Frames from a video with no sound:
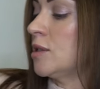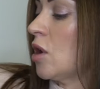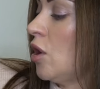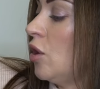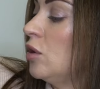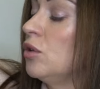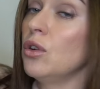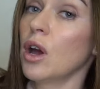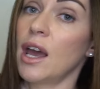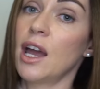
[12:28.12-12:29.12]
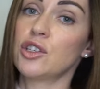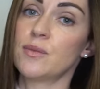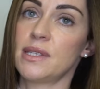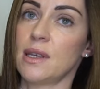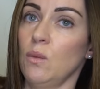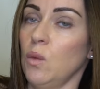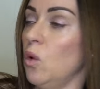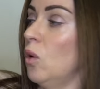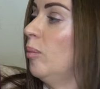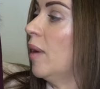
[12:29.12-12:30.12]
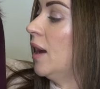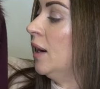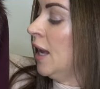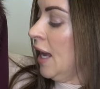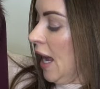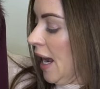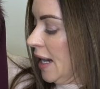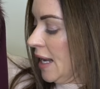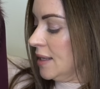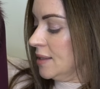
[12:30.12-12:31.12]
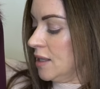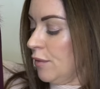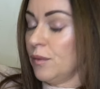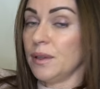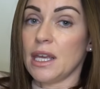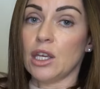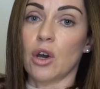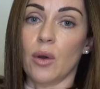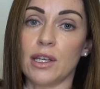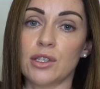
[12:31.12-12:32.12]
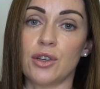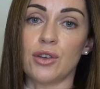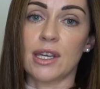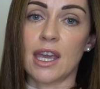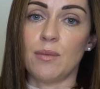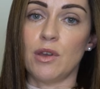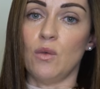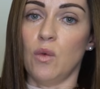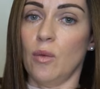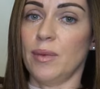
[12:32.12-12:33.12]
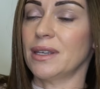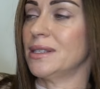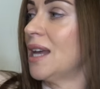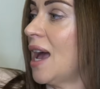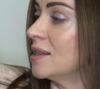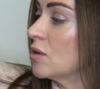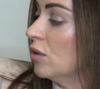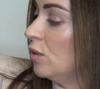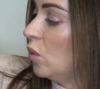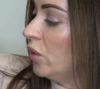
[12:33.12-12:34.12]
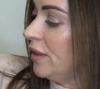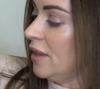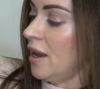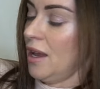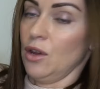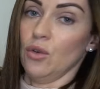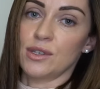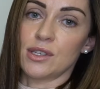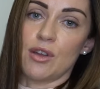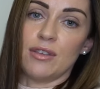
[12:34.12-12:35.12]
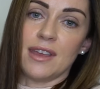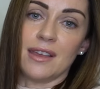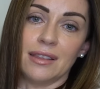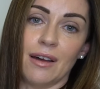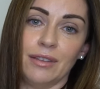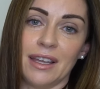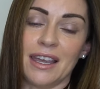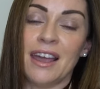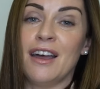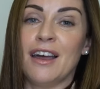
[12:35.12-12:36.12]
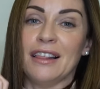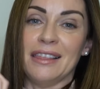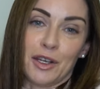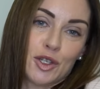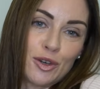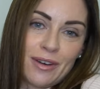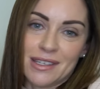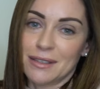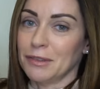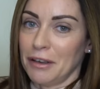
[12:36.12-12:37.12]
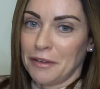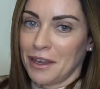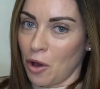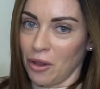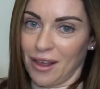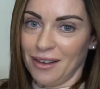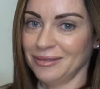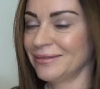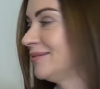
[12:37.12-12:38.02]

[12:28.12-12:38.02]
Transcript: So not 100% wool, but it is definitely going to keep you warm because it has got the wool in there and also the lovely luxurious fluffy collar.